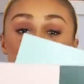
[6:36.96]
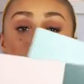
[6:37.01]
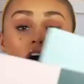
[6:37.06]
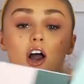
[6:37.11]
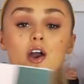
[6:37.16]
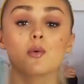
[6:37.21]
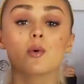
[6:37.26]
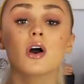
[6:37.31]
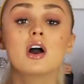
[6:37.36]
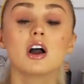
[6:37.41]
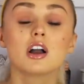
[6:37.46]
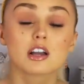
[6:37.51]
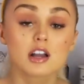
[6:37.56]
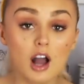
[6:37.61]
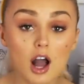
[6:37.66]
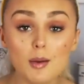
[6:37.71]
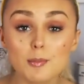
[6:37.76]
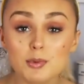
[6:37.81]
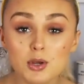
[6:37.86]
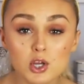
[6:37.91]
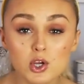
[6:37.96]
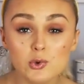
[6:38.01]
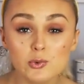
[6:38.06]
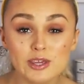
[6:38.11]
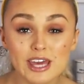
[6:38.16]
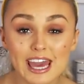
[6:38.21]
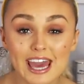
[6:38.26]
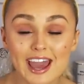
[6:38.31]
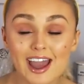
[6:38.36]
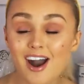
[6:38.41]
So come new
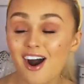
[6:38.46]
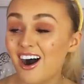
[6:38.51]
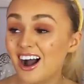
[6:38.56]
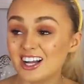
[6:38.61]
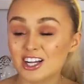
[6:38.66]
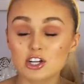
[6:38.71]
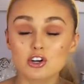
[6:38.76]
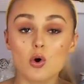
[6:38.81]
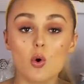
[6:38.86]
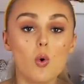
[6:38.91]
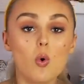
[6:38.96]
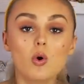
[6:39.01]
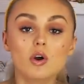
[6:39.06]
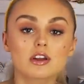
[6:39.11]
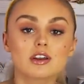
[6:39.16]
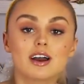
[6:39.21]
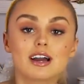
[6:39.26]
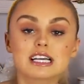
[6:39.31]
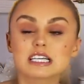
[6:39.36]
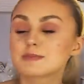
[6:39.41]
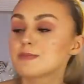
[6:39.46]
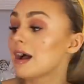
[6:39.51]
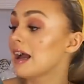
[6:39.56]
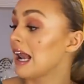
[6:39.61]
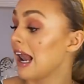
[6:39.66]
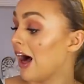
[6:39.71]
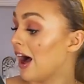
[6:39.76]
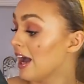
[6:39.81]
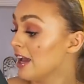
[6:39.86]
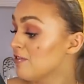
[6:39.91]
year, I can organise my
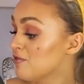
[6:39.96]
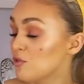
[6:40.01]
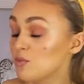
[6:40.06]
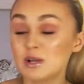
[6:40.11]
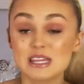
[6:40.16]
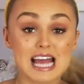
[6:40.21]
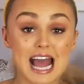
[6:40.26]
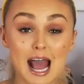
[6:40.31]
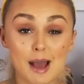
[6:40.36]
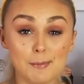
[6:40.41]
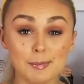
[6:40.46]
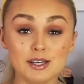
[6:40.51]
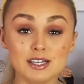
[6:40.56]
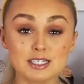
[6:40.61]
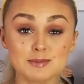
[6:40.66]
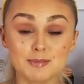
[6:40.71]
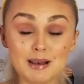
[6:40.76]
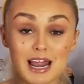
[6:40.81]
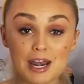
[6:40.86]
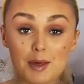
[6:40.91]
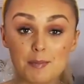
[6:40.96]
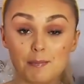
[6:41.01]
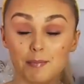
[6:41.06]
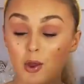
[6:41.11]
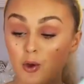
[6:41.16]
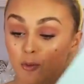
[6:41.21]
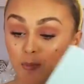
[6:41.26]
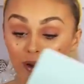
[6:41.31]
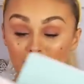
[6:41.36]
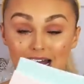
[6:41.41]
life with the happiness planner
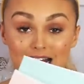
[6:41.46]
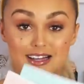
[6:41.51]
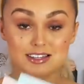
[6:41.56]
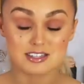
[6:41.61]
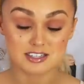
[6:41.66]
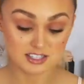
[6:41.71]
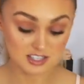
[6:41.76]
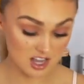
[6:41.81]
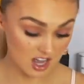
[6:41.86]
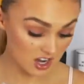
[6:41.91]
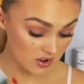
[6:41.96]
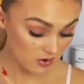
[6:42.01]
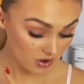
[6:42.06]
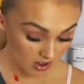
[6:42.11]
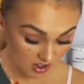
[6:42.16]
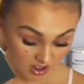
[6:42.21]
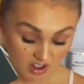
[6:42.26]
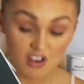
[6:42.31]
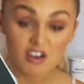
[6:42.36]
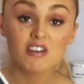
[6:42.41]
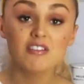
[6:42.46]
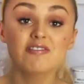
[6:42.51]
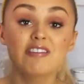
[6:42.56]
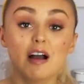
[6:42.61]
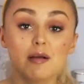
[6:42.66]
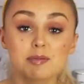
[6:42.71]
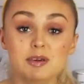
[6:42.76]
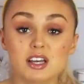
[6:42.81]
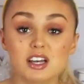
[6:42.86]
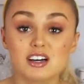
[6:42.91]
notepad. So
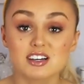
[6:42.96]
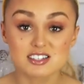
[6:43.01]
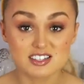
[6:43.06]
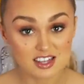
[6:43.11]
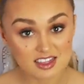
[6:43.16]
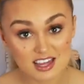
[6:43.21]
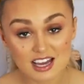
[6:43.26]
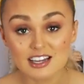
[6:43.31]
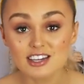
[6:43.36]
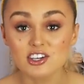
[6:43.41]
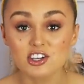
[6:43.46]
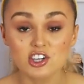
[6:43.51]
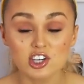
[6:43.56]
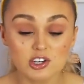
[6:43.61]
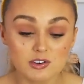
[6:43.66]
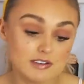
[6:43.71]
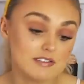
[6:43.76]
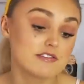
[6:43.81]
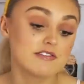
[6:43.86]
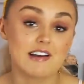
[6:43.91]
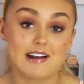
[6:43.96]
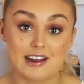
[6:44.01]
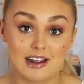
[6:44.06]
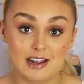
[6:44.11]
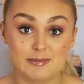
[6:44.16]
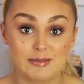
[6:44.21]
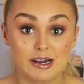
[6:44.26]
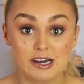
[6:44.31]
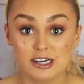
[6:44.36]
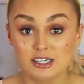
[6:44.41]
fabulous, thank you
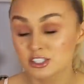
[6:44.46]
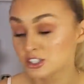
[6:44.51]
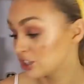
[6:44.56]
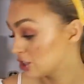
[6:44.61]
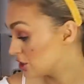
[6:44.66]
very much.